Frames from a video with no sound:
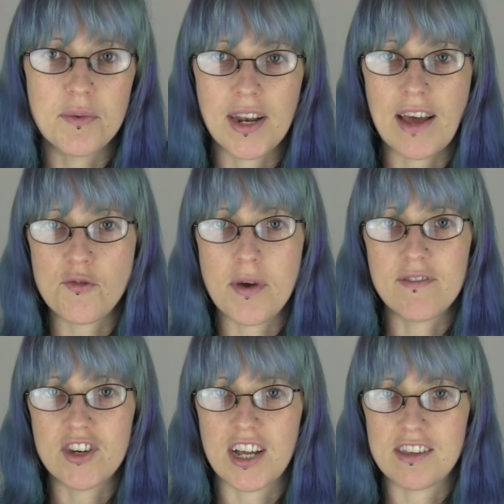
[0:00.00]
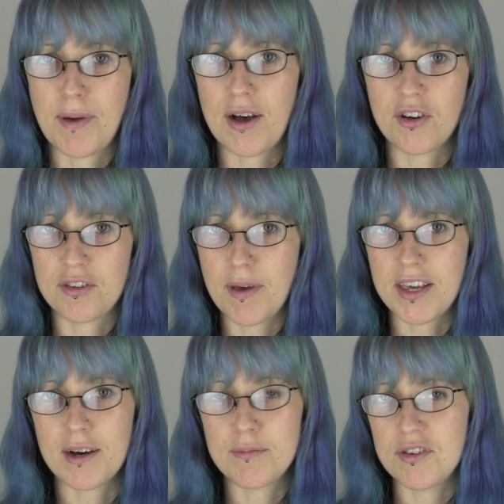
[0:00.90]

we're going to have a bit of a chat about goth makeup